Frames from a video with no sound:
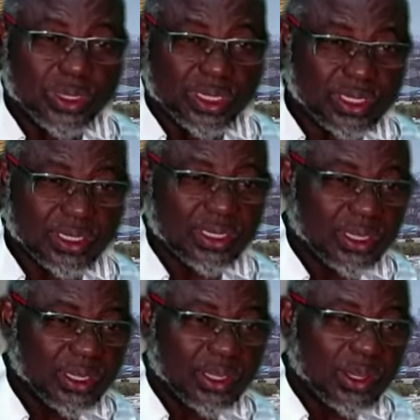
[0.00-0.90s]
week,
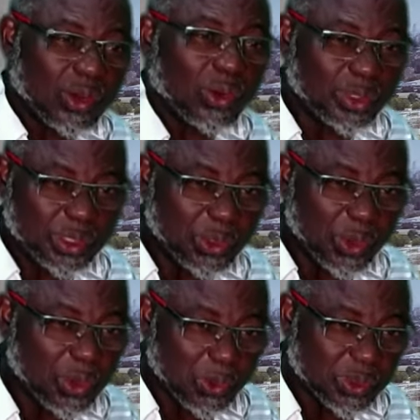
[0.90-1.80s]
only
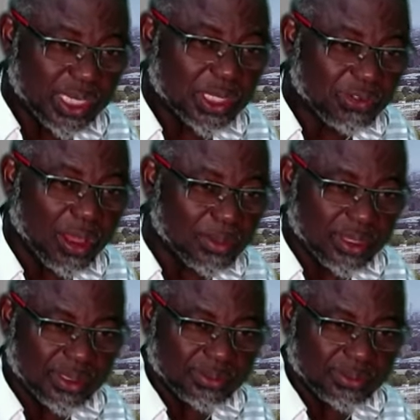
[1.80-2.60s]
your closest family.